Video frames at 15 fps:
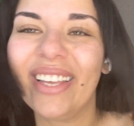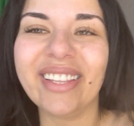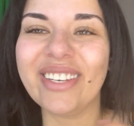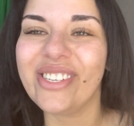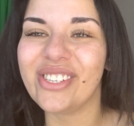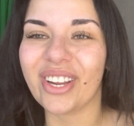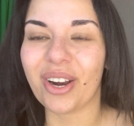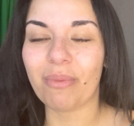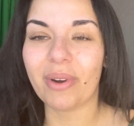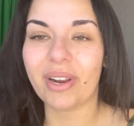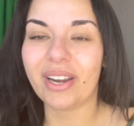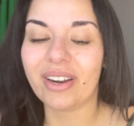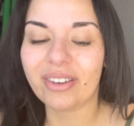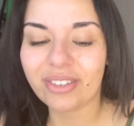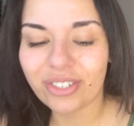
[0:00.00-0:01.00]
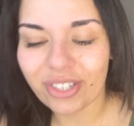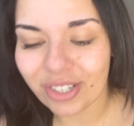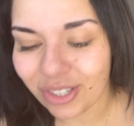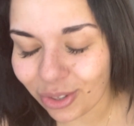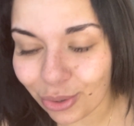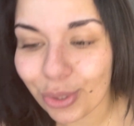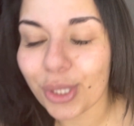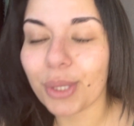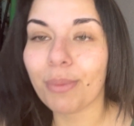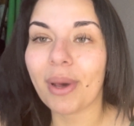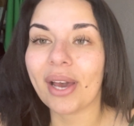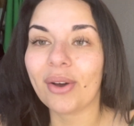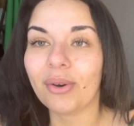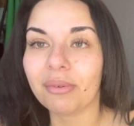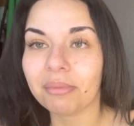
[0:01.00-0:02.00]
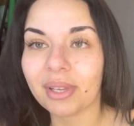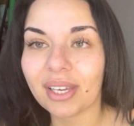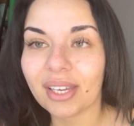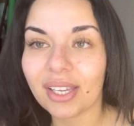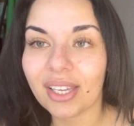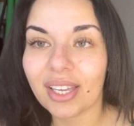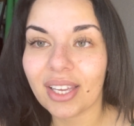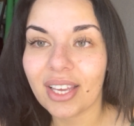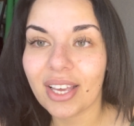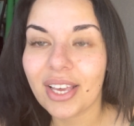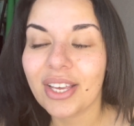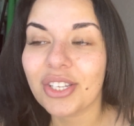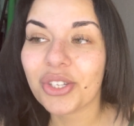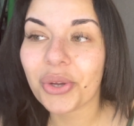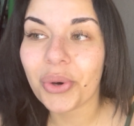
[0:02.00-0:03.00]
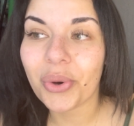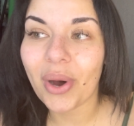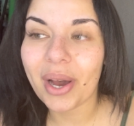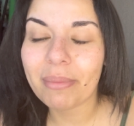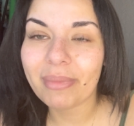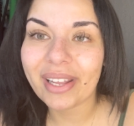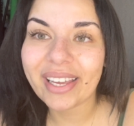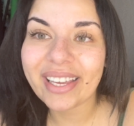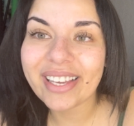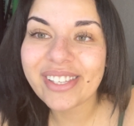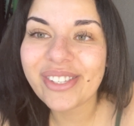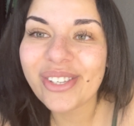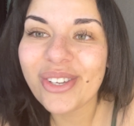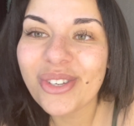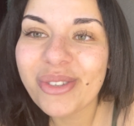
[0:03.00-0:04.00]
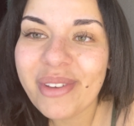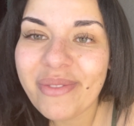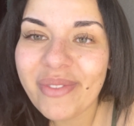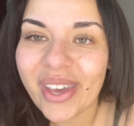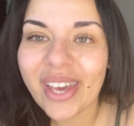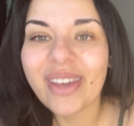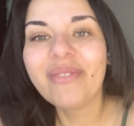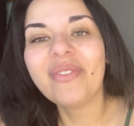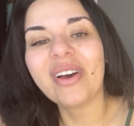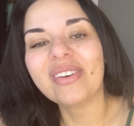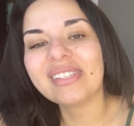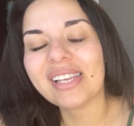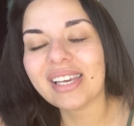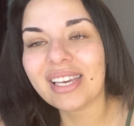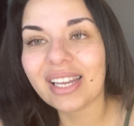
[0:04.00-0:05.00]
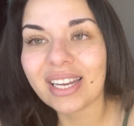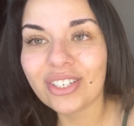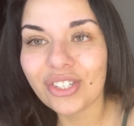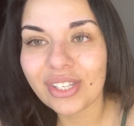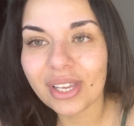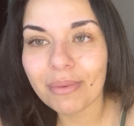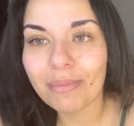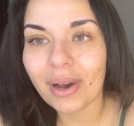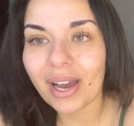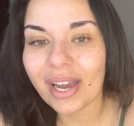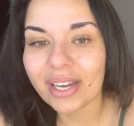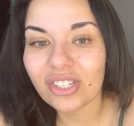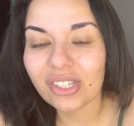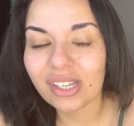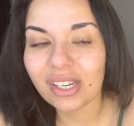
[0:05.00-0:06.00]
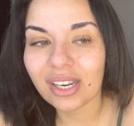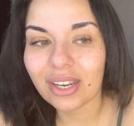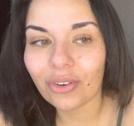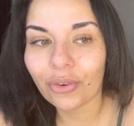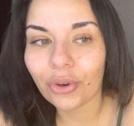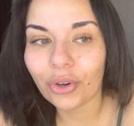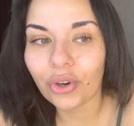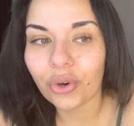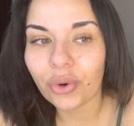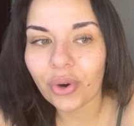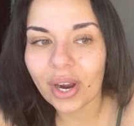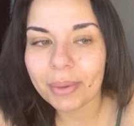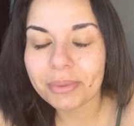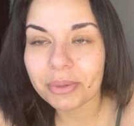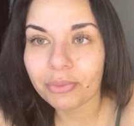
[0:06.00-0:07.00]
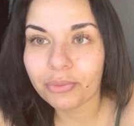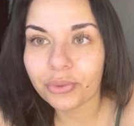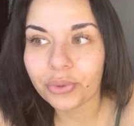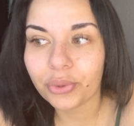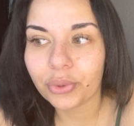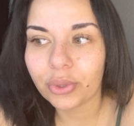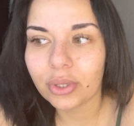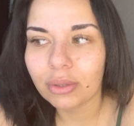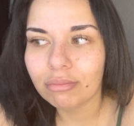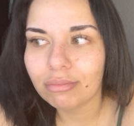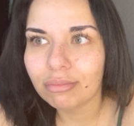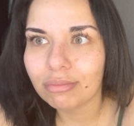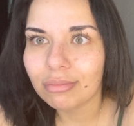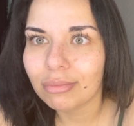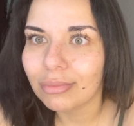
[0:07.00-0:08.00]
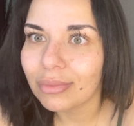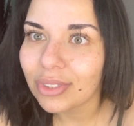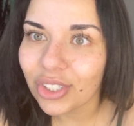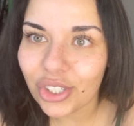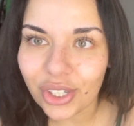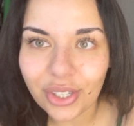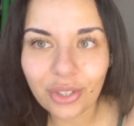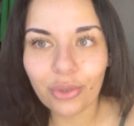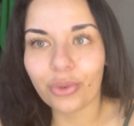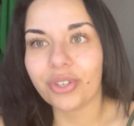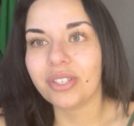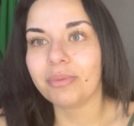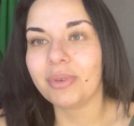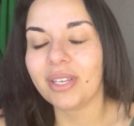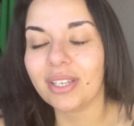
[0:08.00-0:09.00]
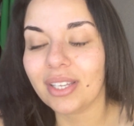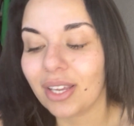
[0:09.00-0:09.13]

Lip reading: this shit up right now. She scoots it back on me. So I'm like, excuse me, ma'am. I was like, can I just get by? I just need to go grab some food. She ignores me.